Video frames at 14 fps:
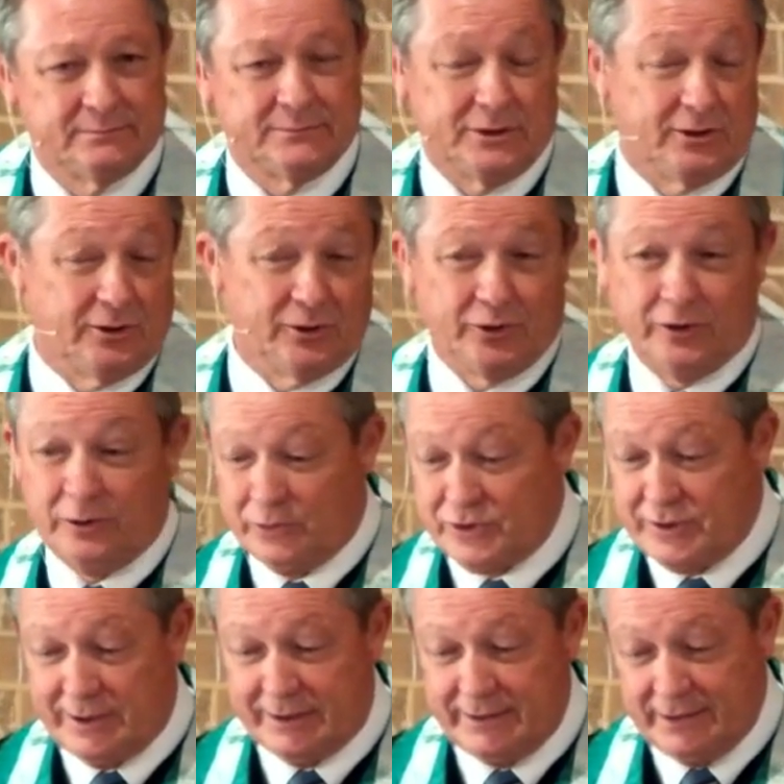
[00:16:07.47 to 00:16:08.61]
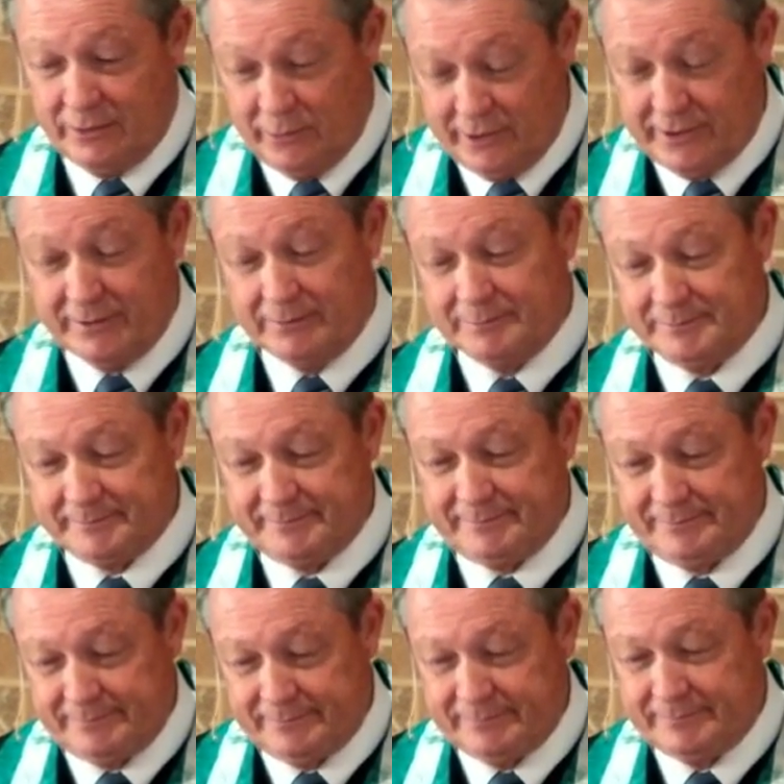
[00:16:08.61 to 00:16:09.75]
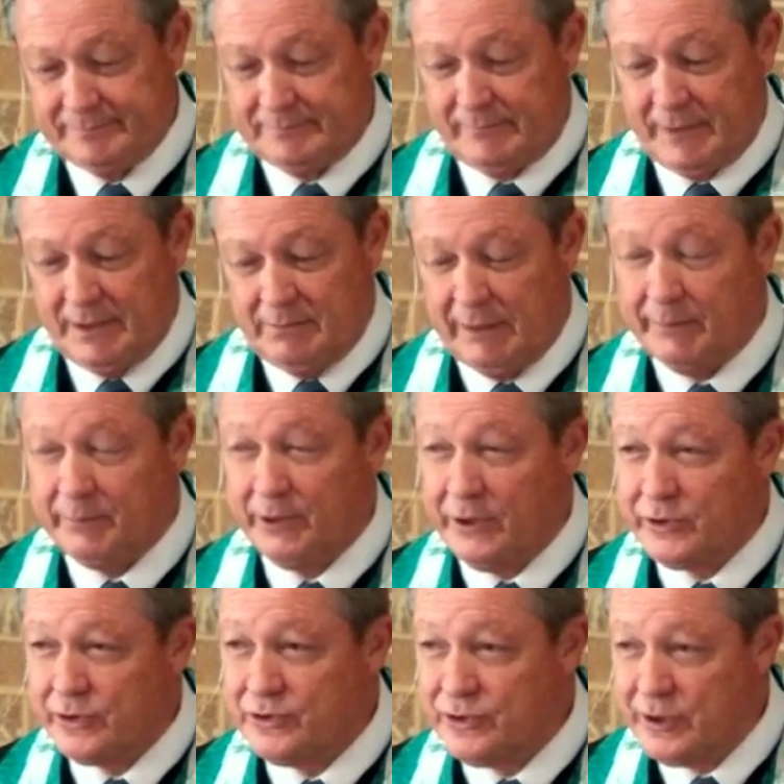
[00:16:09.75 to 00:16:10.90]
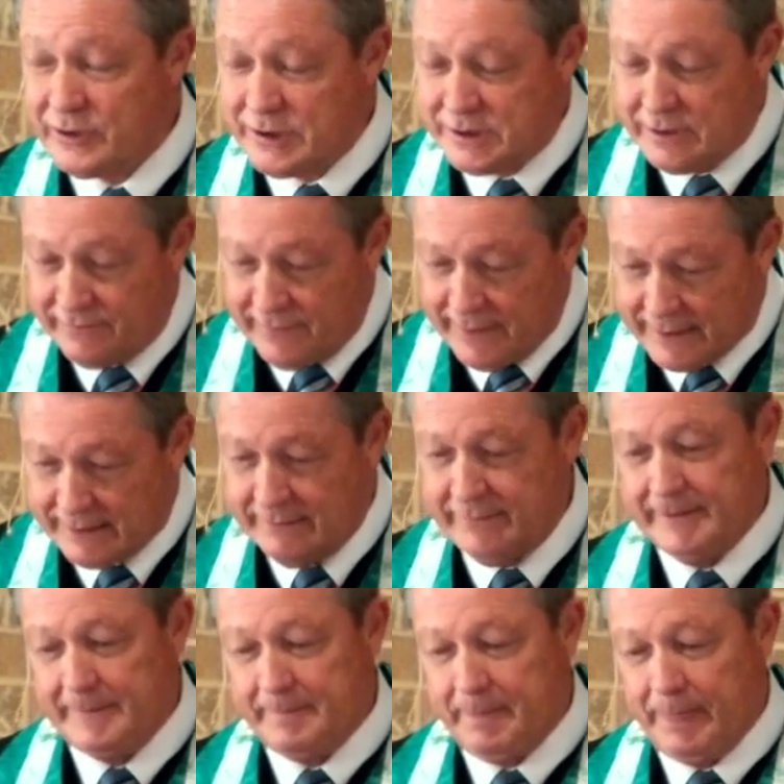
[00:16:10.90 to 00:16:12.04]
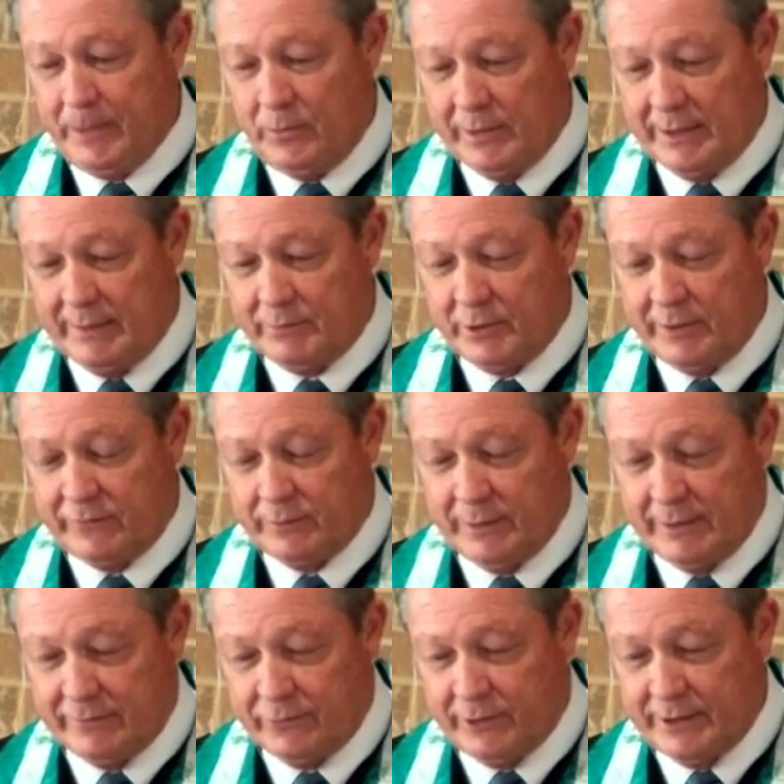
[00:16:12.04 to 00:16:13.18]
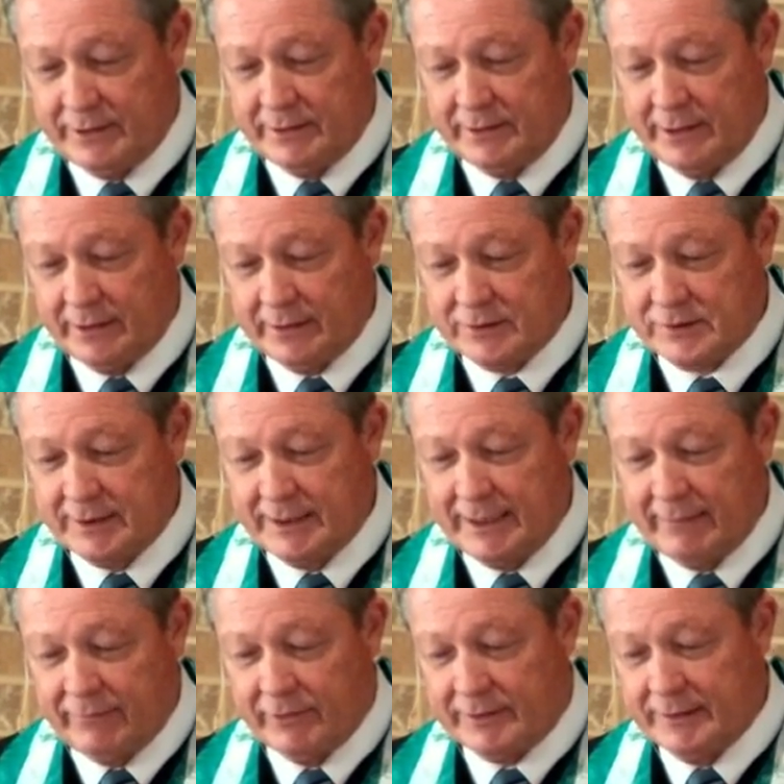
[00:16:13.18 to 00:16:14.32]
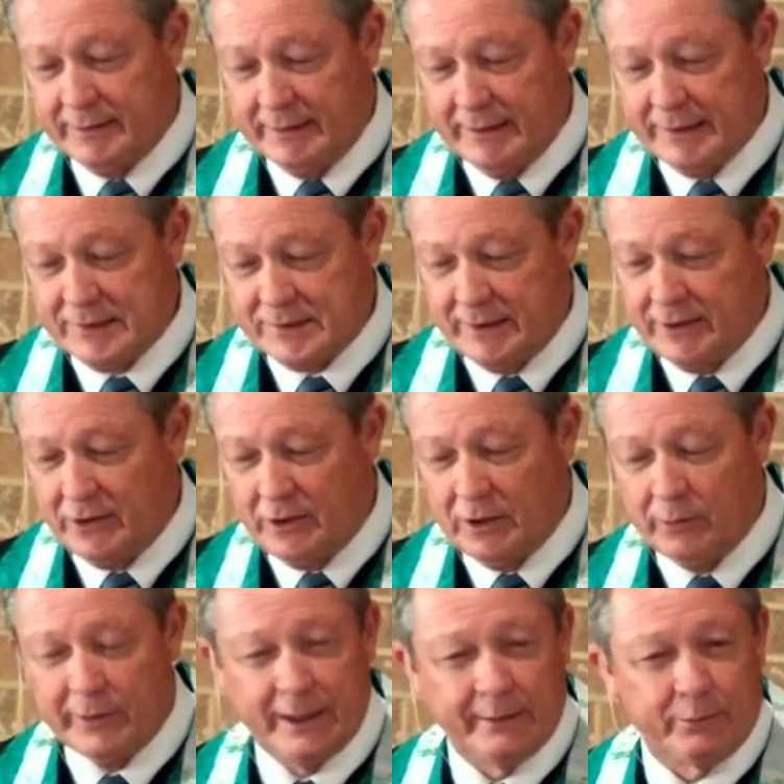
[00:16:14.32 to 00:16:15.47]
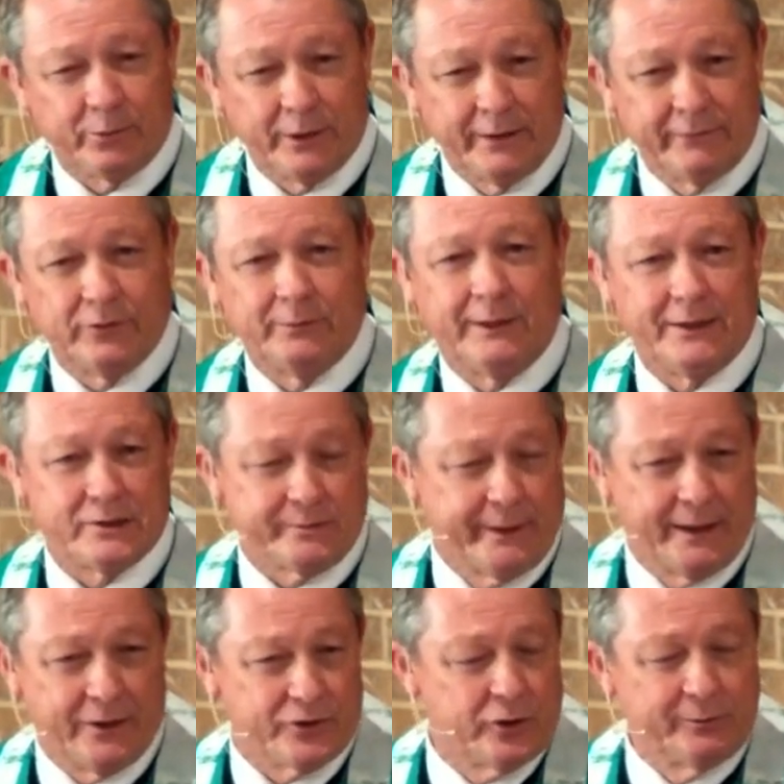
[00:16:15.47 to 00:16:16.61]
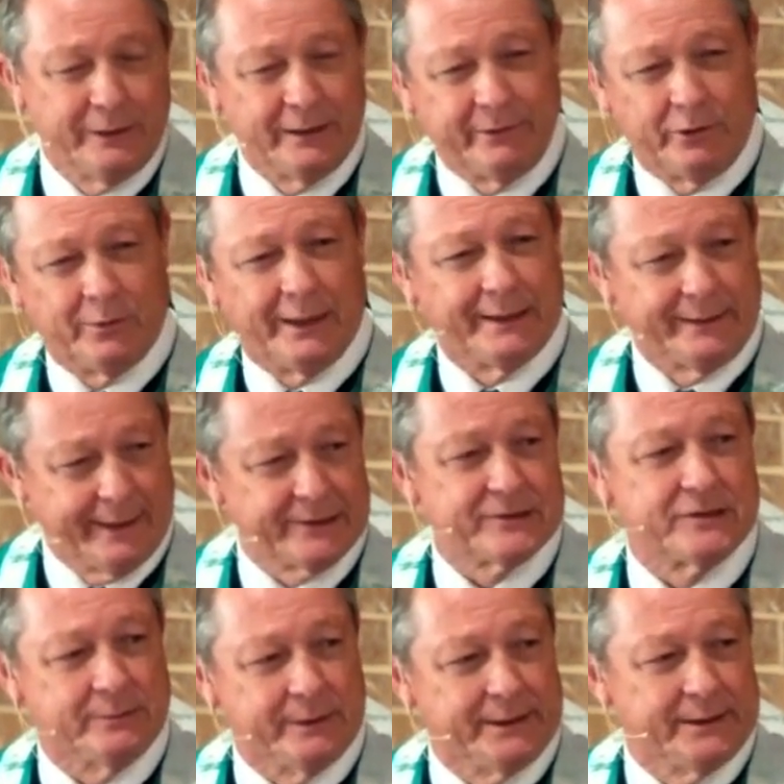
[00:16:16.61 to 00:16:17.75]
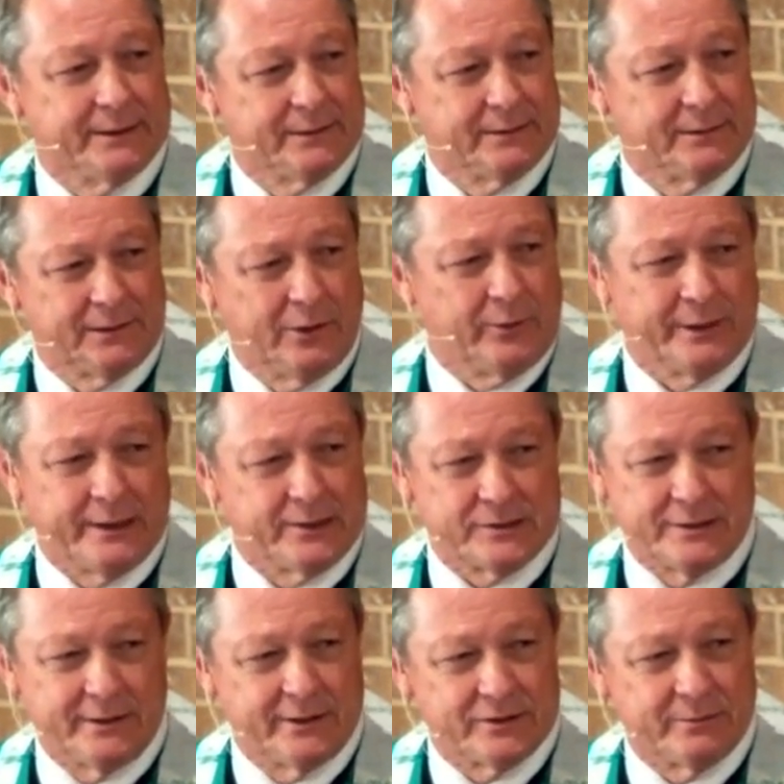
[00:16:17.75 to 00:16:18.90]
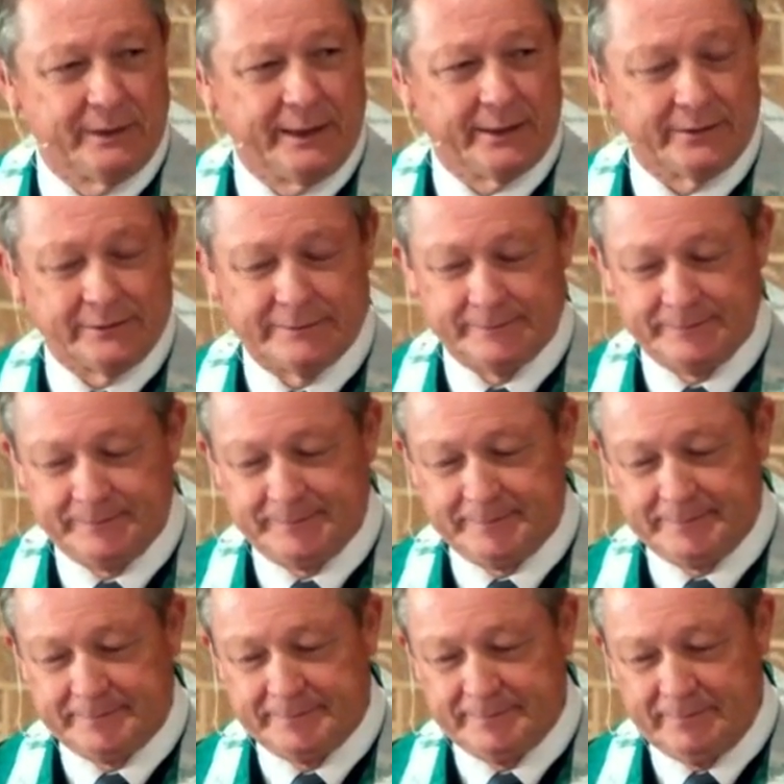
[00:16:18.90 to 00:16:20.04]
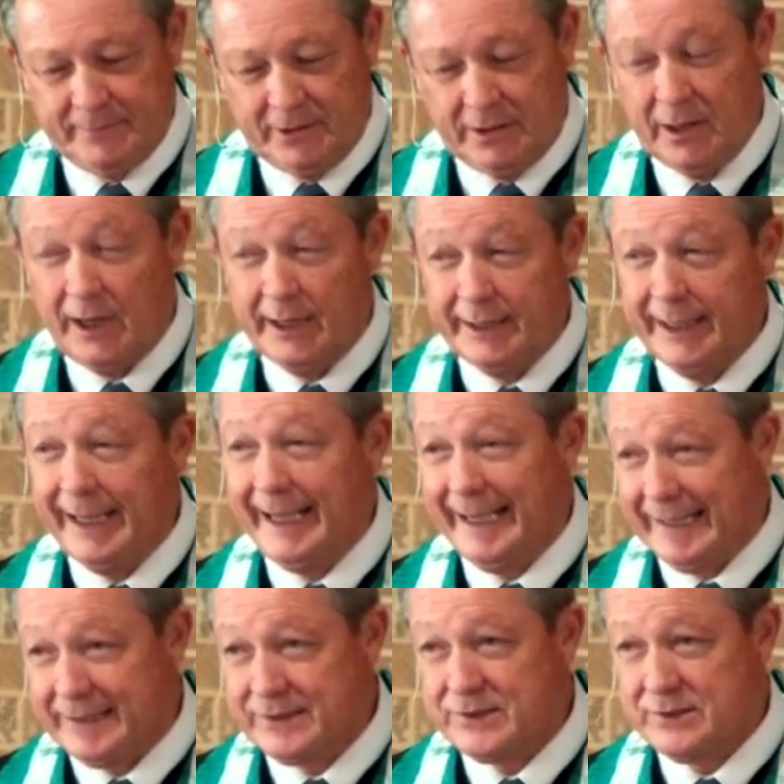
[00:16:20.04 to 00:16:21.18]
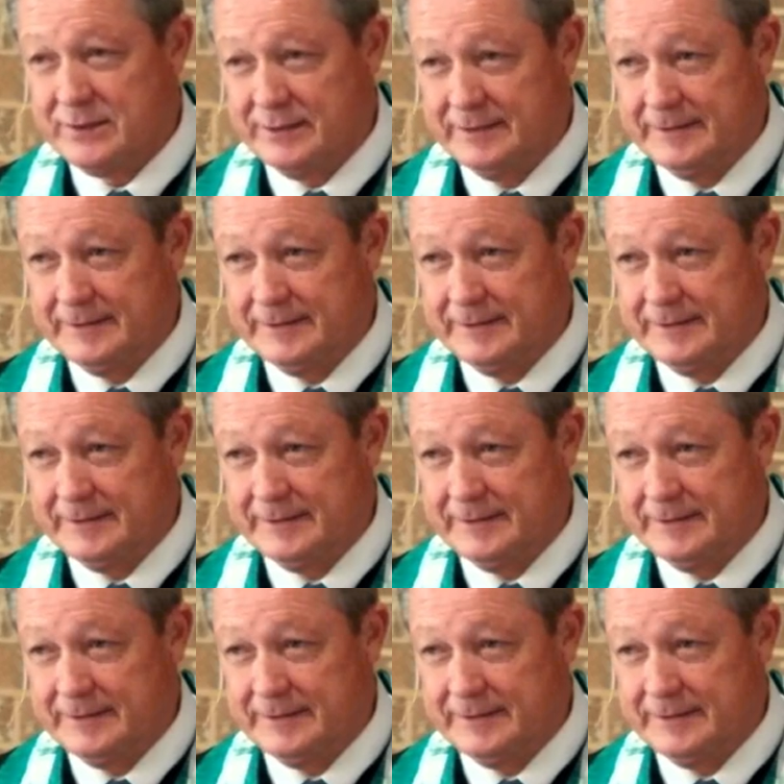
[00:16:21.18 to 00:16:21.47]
The little girl was not there with them. My prayers are just as effective when I pray for my friend Douglas in Africa as they are when I pray for my spouse who might be right next to me. Location doesn't matter. God acts.